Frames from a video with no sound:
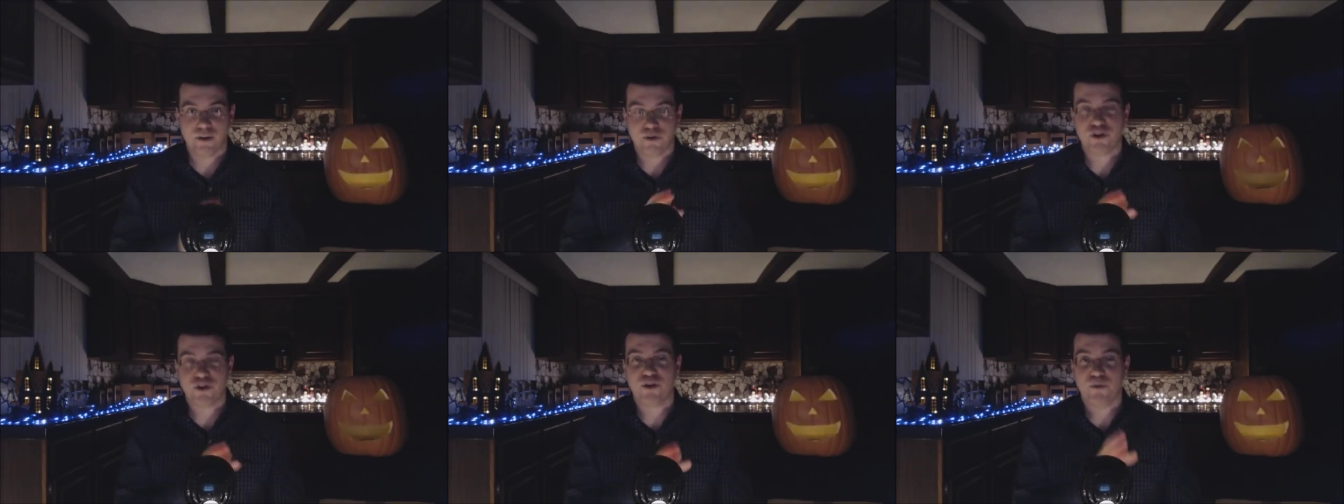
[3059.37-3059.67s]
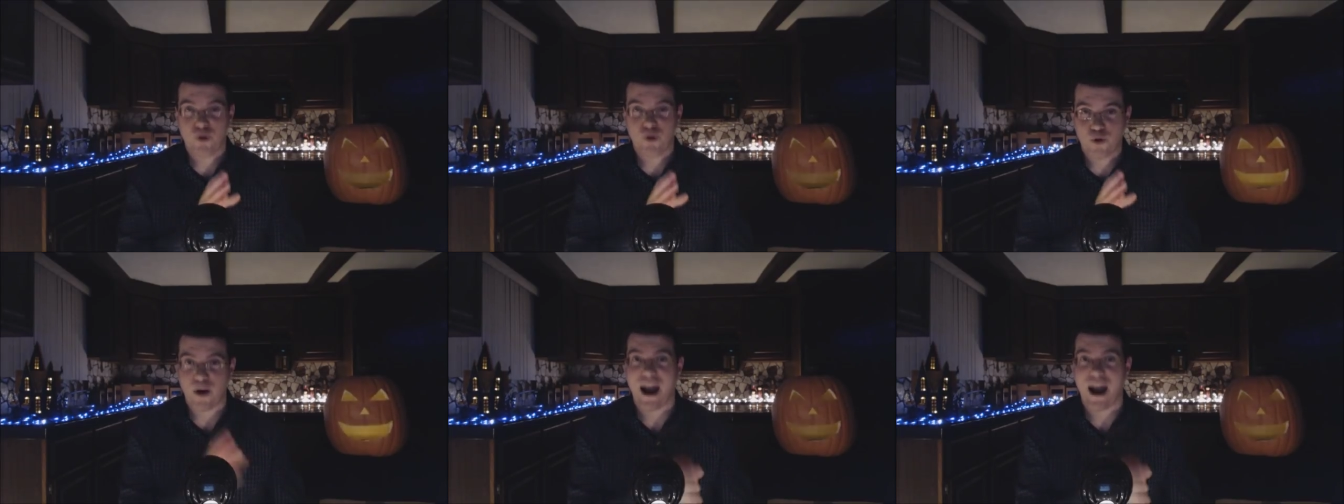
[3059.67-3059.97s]

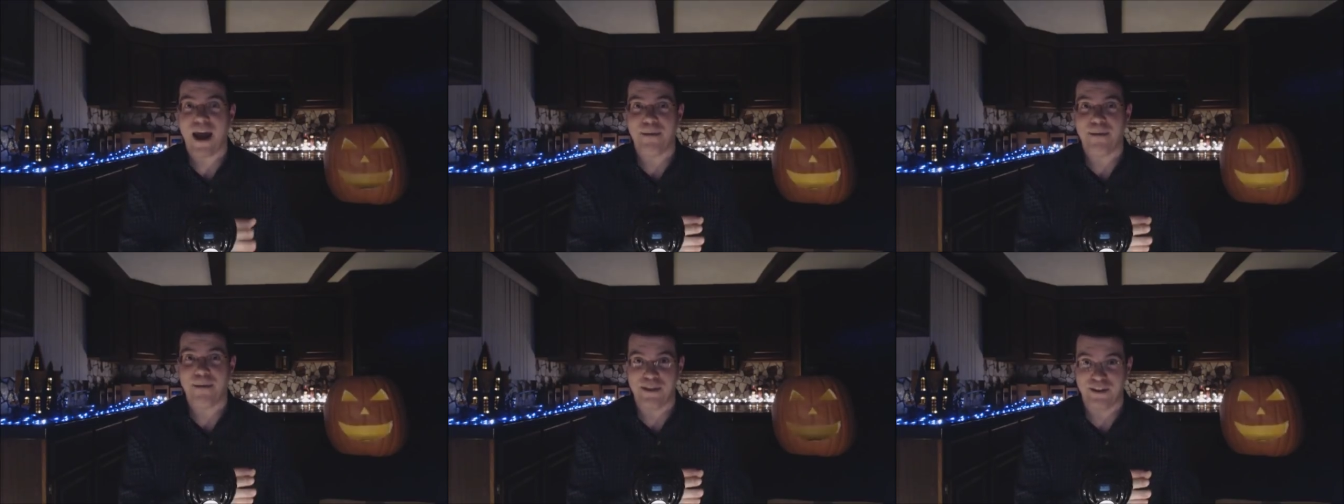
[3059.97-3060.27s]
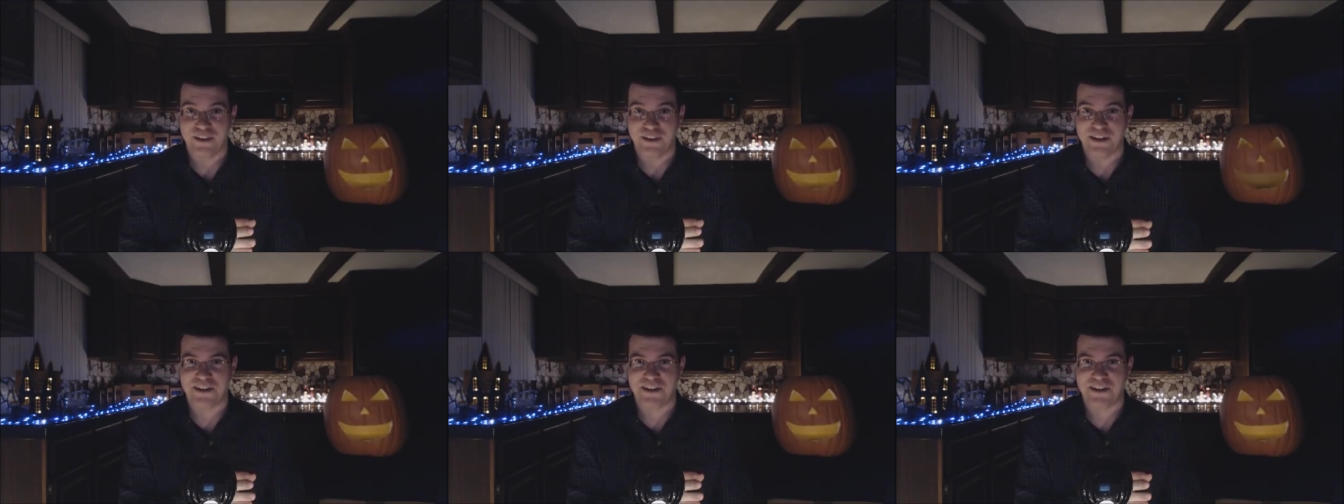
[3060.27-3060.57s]
There's some
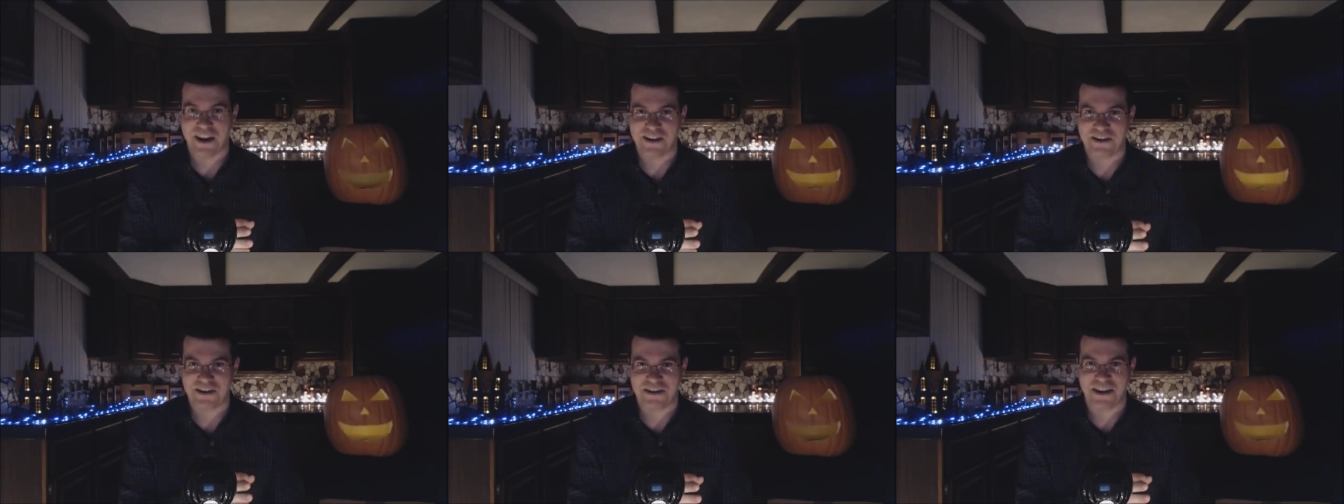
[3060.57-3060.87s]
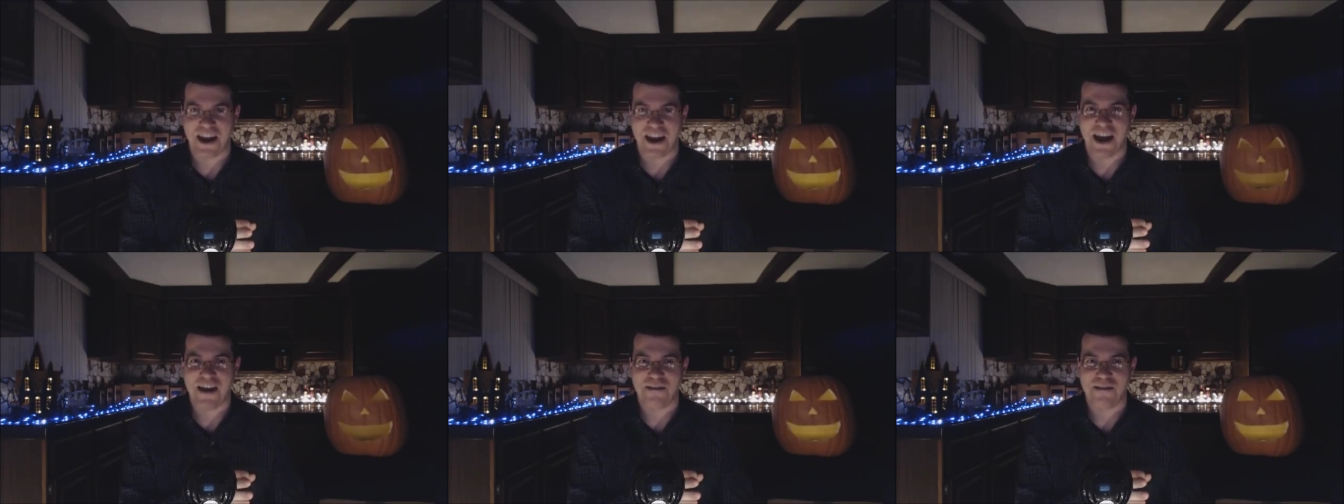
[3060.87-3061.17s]
crap on the lists I
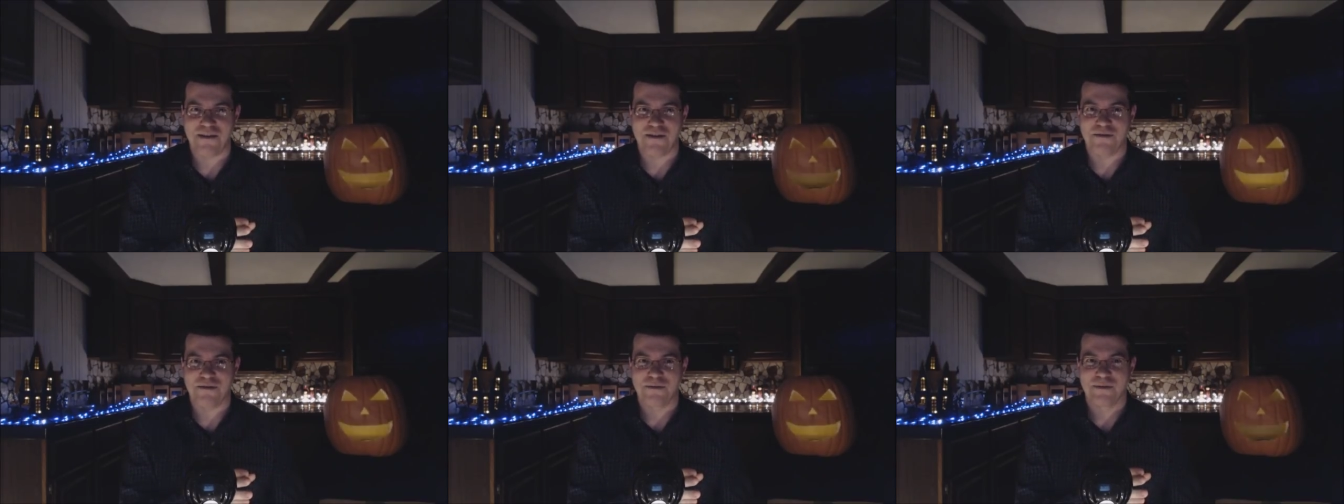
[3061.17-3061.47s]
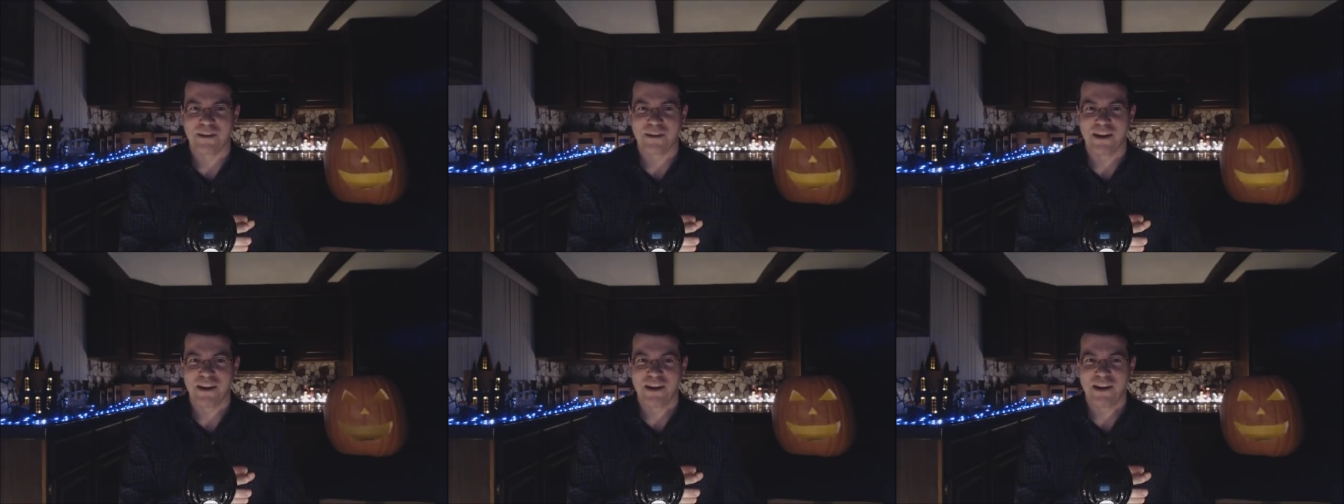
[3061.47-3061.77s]
just gave
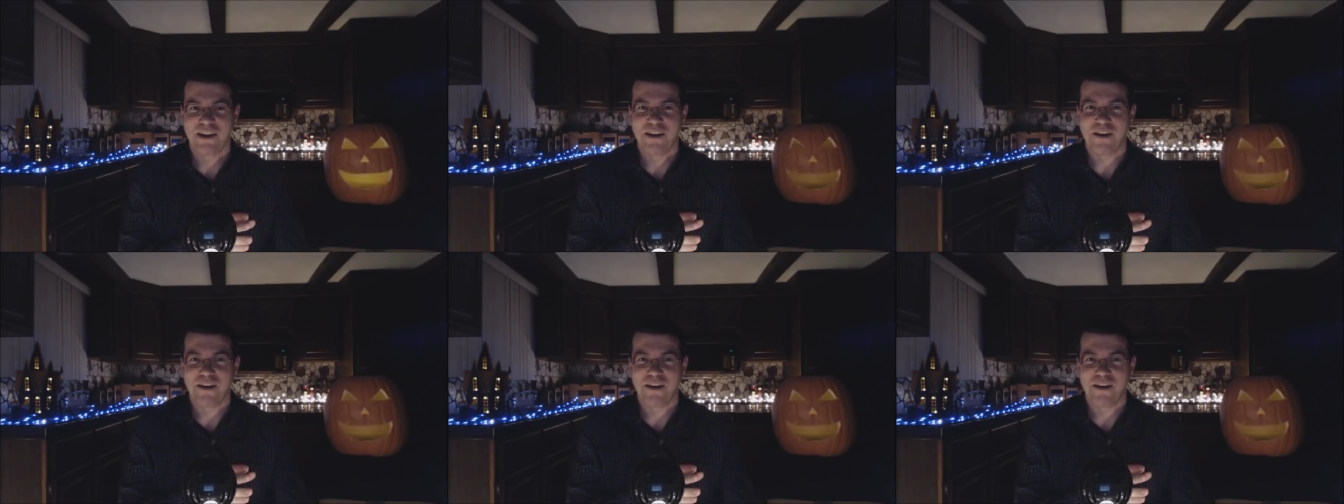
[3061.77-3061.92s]
you,